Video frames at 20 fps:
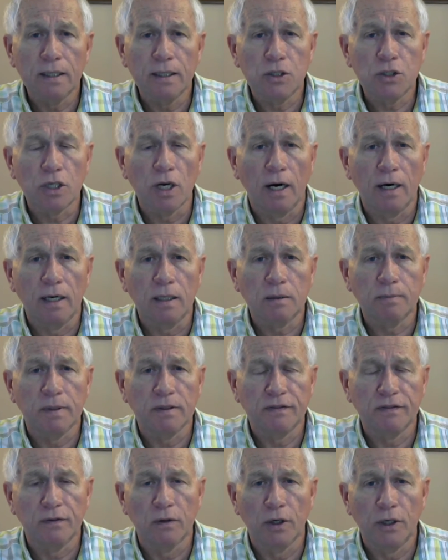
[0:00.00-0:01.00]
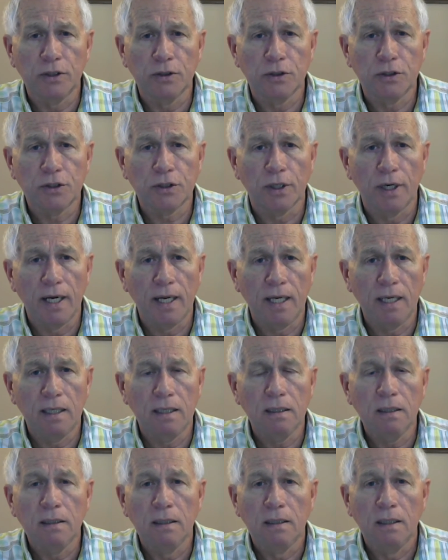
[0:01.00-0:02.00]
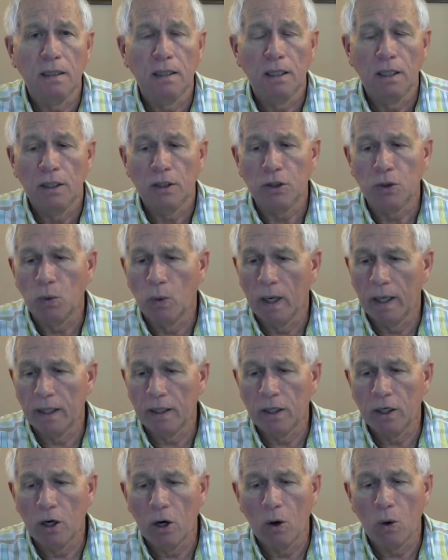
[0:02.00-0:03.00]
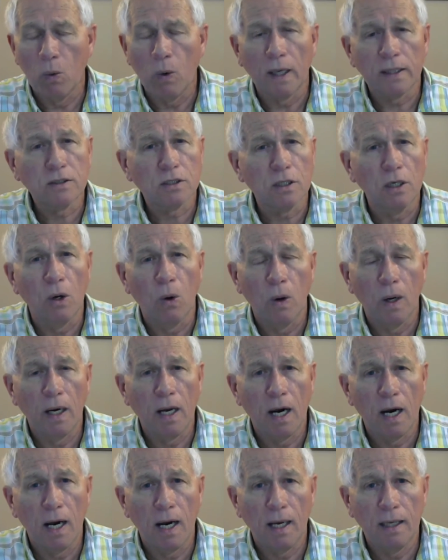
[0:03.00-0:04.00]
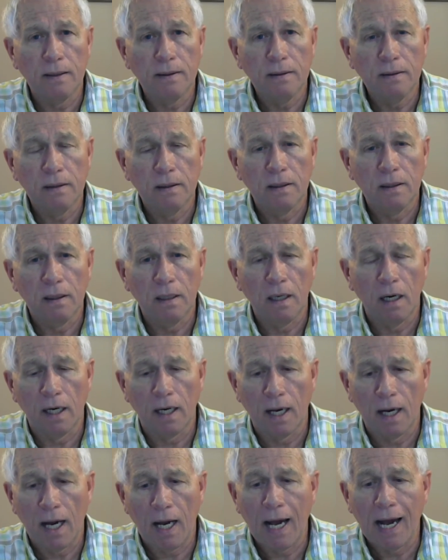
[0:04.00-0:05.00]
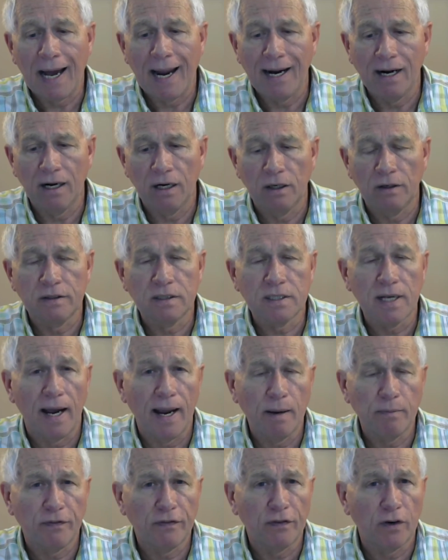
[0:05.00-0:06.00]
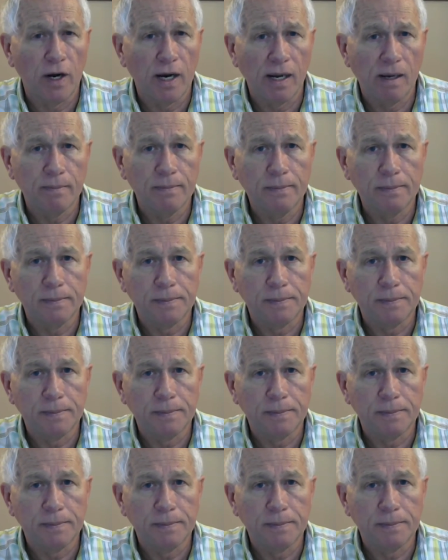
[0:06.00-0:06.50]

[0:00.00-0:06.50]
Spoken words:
chart before you trade. You want to know what's going on a higher time frame.